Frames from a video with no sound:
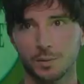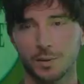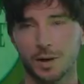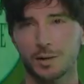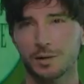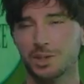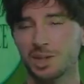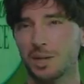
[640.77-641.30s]
When I
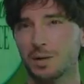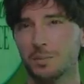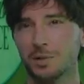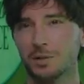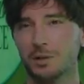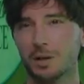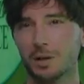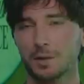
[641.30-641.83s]
heard
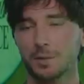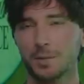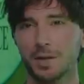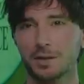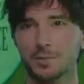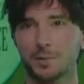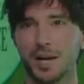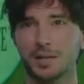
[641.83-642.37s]
Jeremy talking about
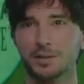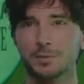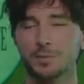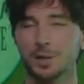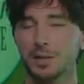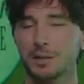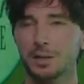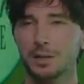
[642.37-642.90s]
his passion
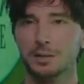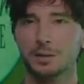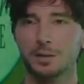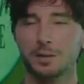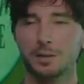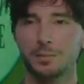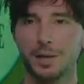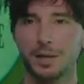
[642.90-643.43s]
project,
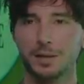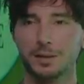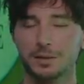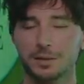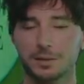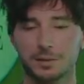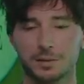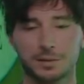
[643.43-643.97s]
Stolen
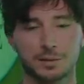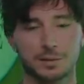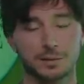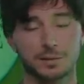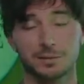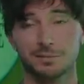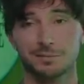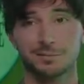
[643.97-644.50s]
Base,
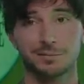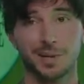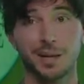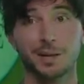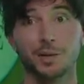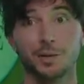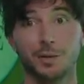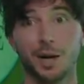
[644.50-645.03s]
I
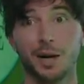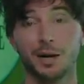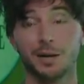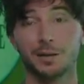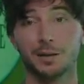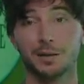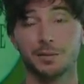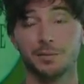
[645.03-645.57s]
knew I
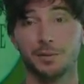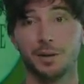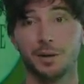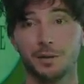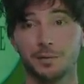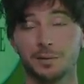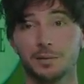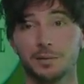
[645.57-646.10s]
had to get
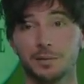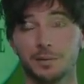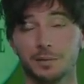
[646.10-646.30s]
involved.